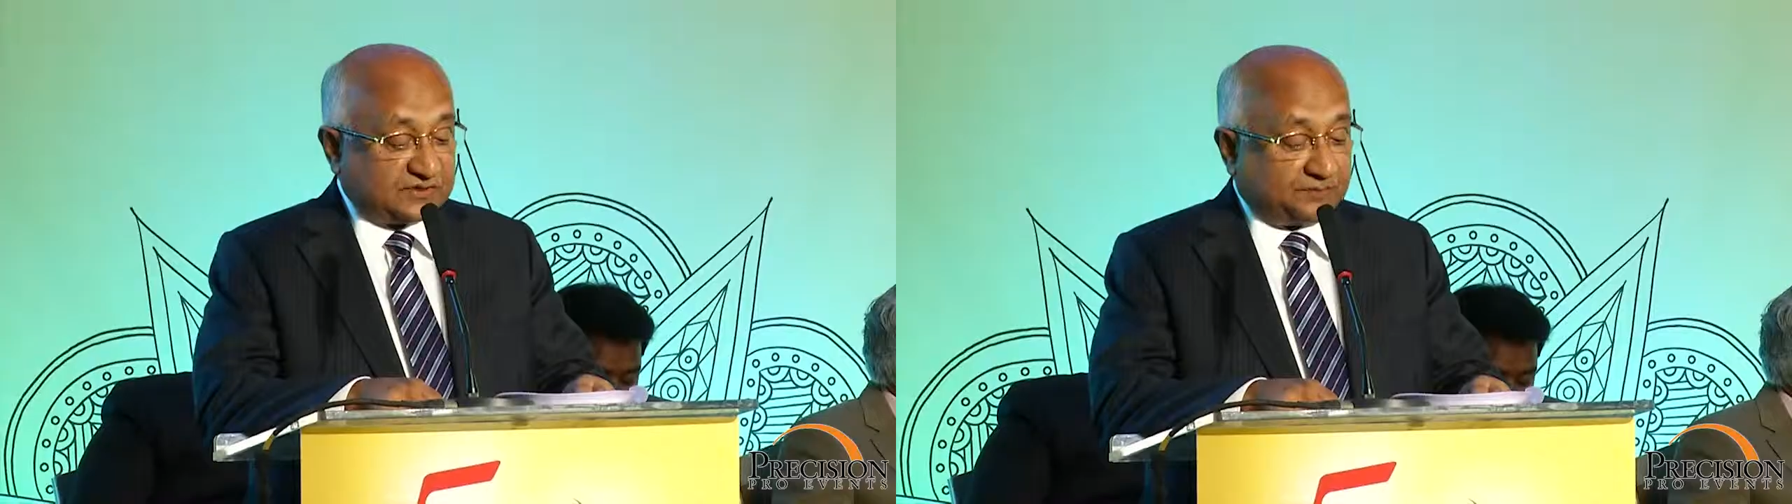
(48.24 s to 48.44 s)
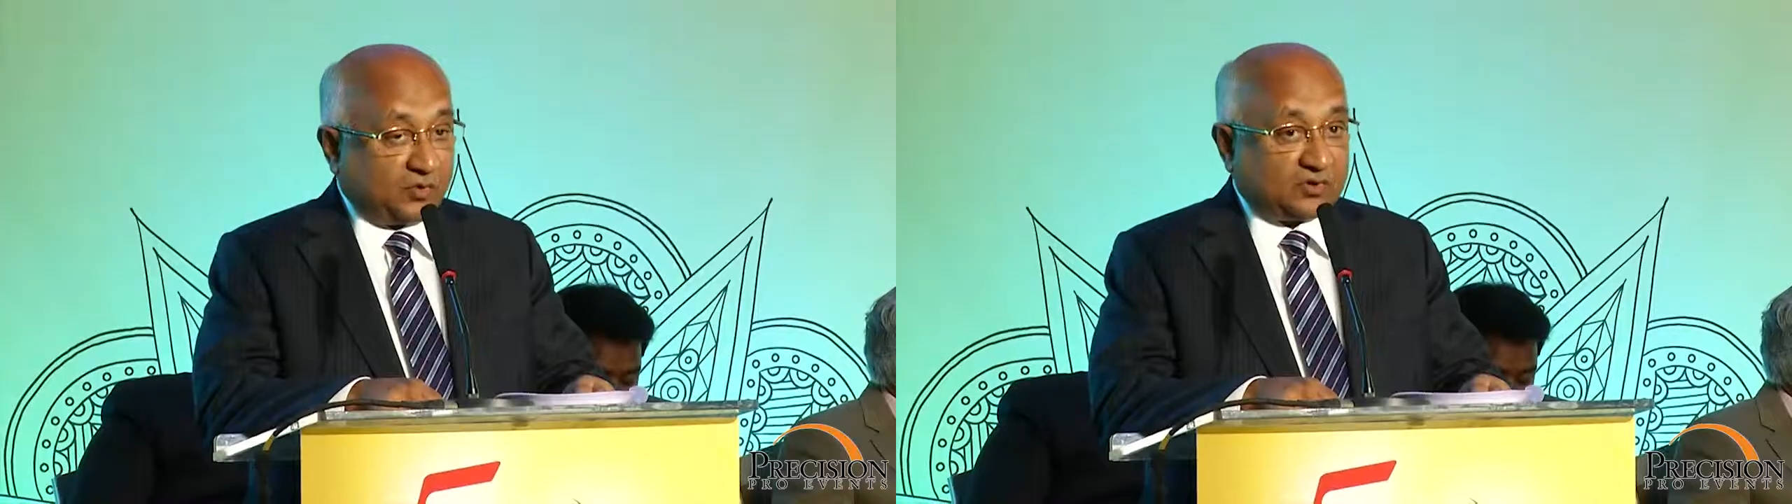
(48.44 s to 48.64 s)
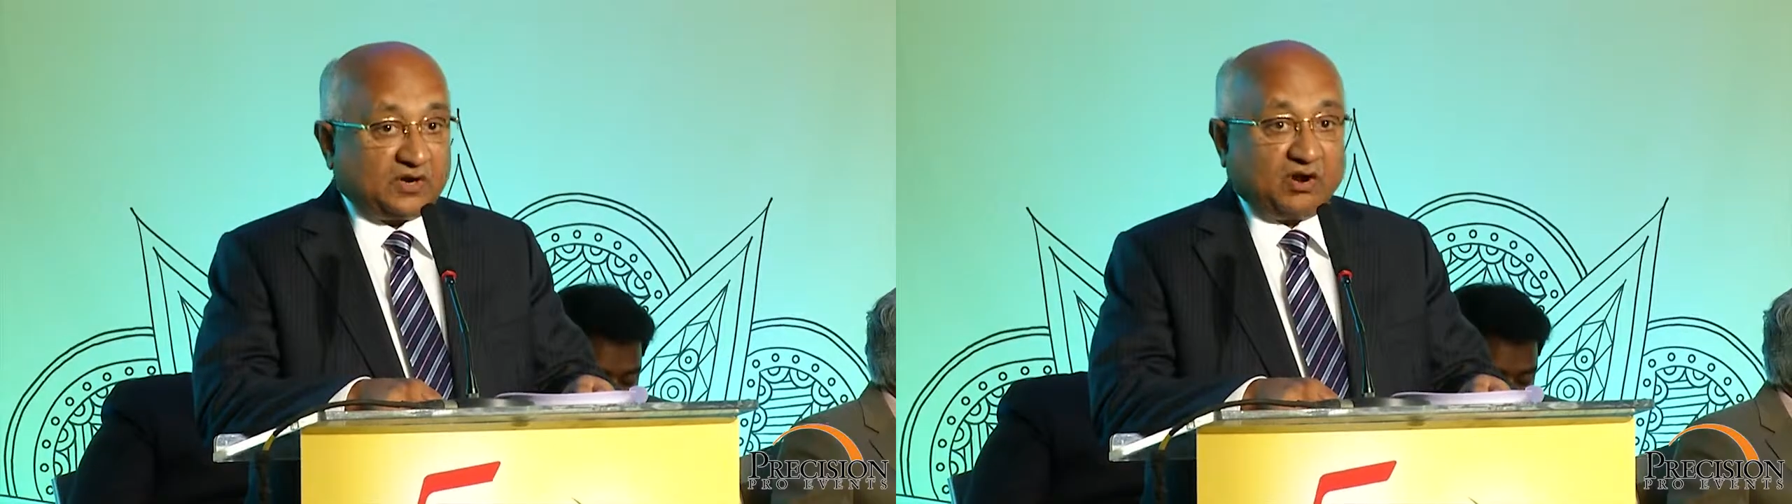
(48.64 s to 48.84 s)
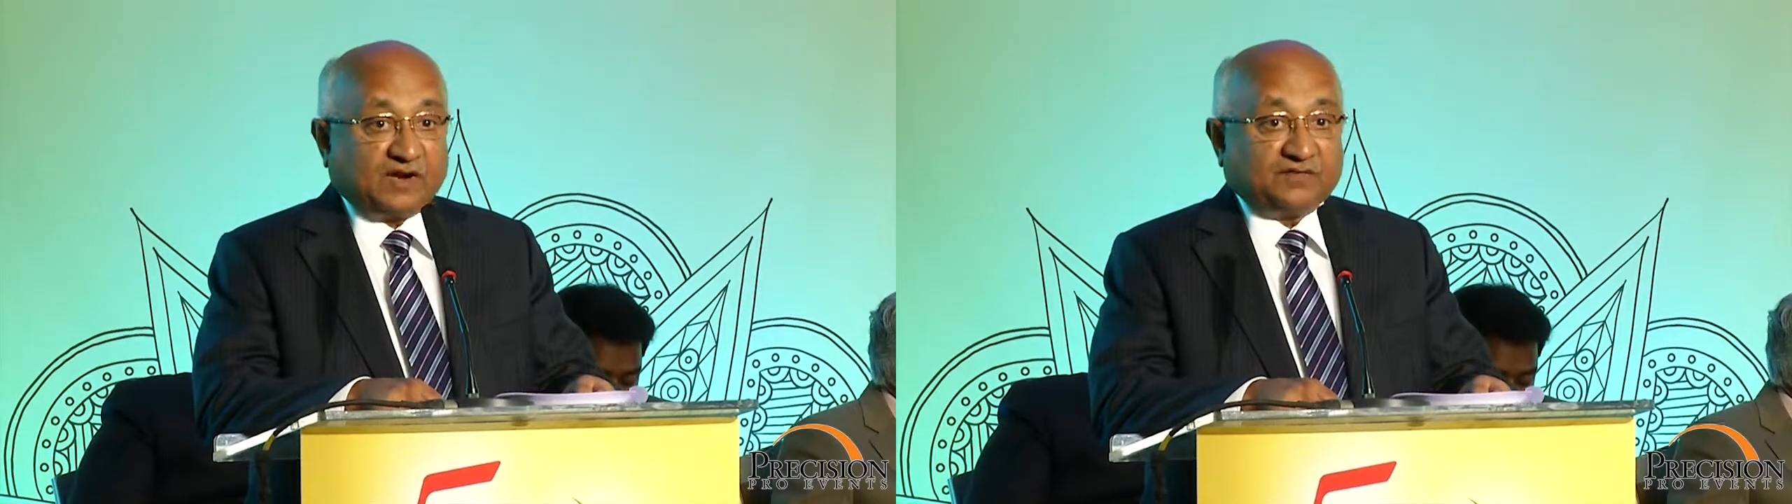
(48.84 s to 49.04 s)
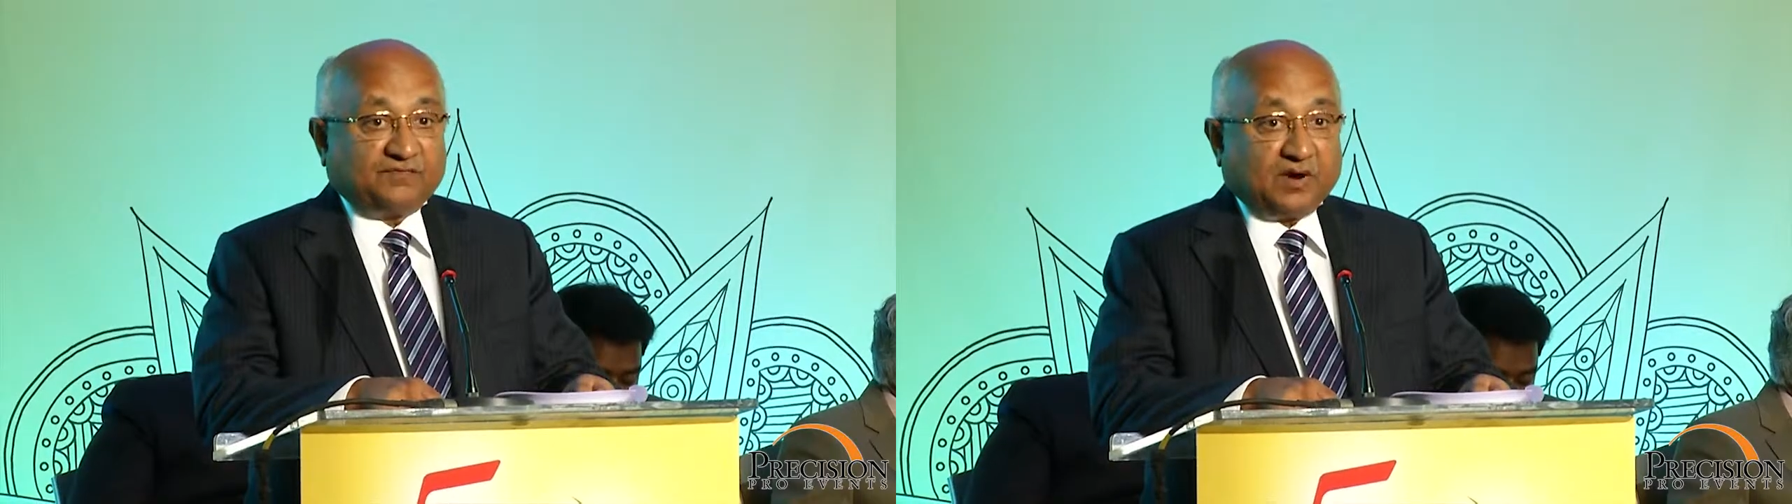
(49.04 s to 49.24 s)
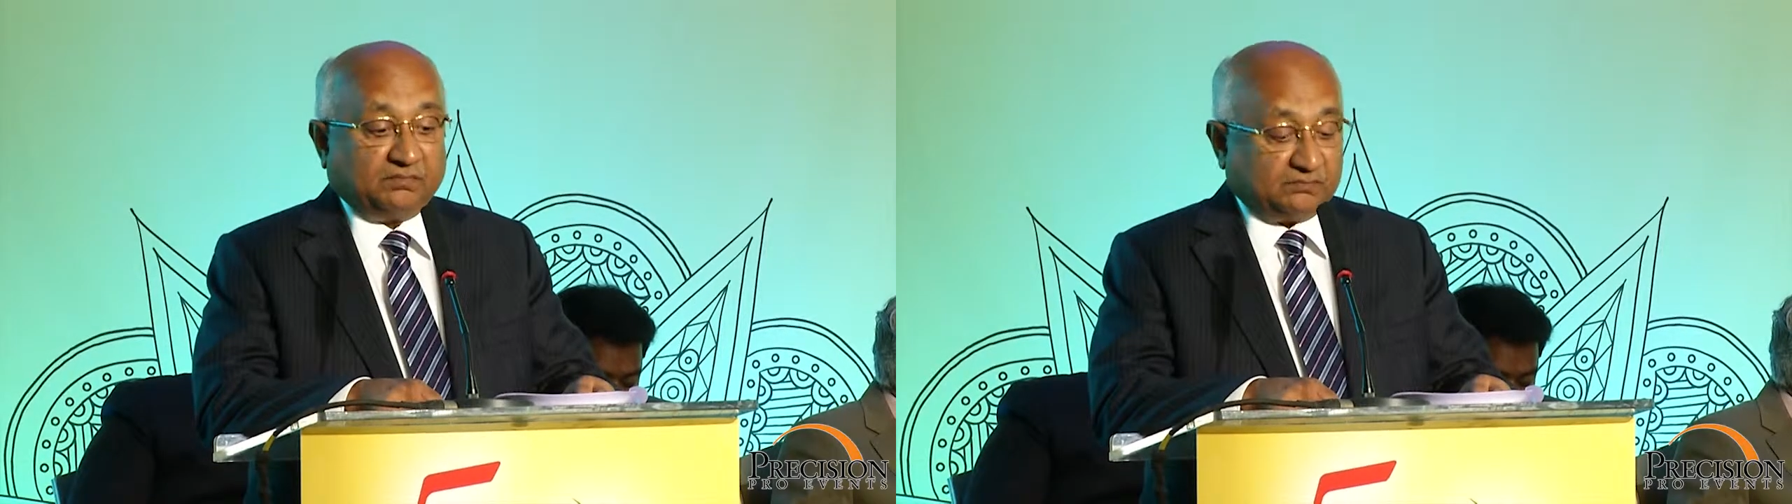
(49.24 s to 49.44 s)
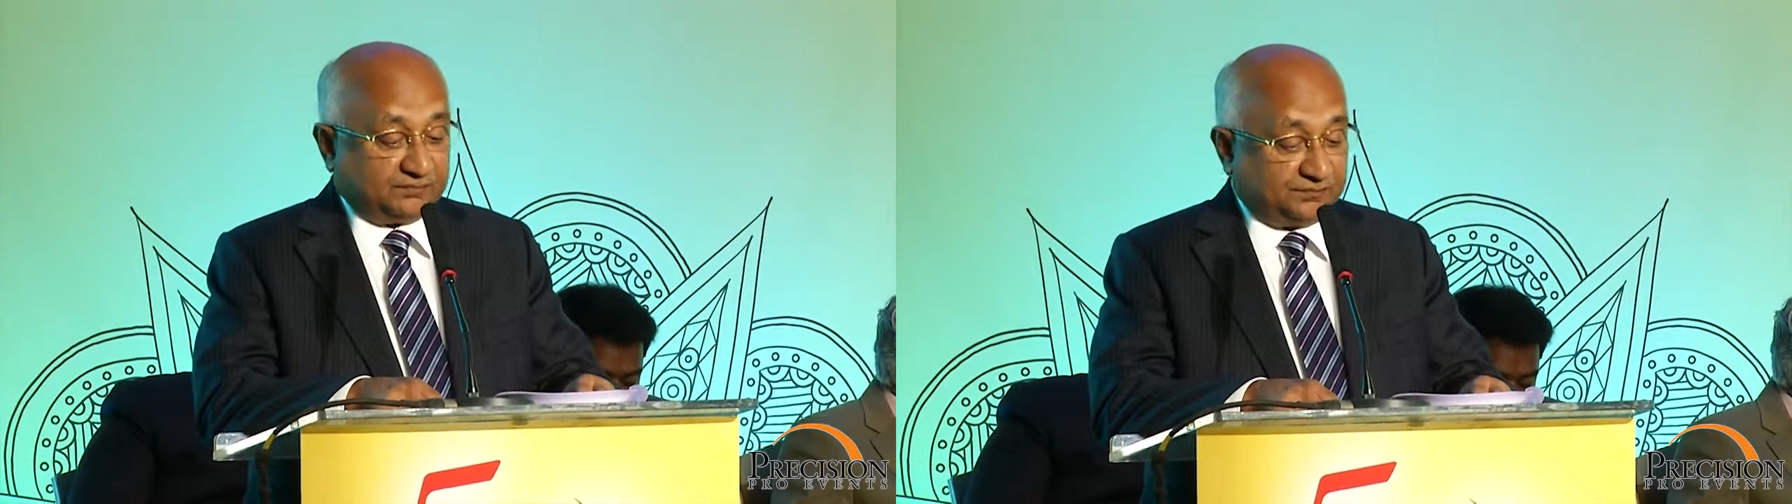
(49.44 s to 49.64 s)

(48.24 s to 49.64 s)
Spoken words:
support law reform,